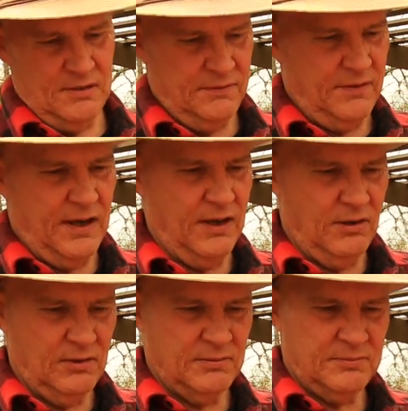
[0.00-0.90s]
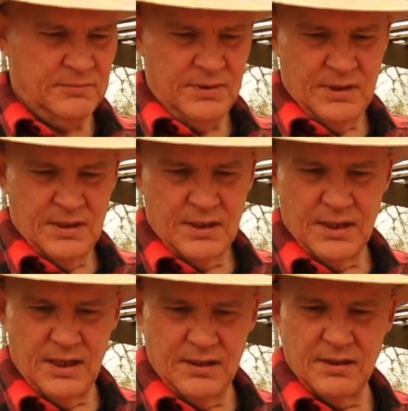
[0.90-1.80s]
file
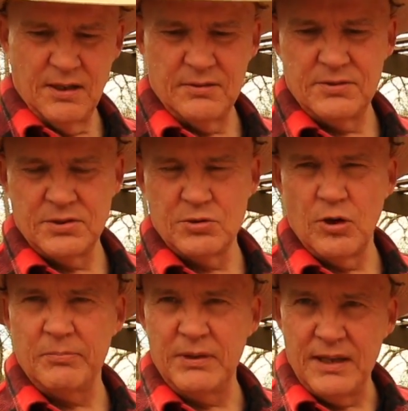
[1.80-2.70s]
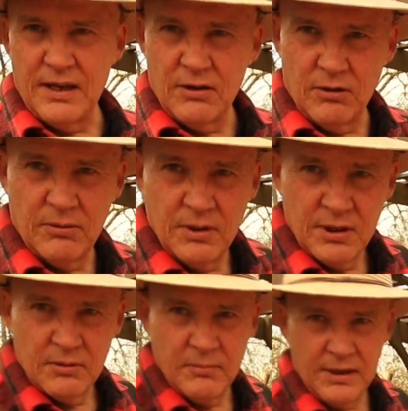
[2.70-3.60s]
and to sharpen that. It'll
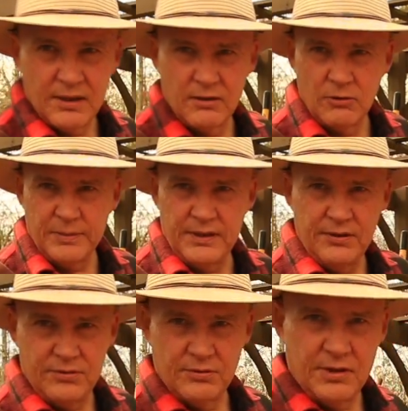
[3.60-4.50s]
make it a little bit easier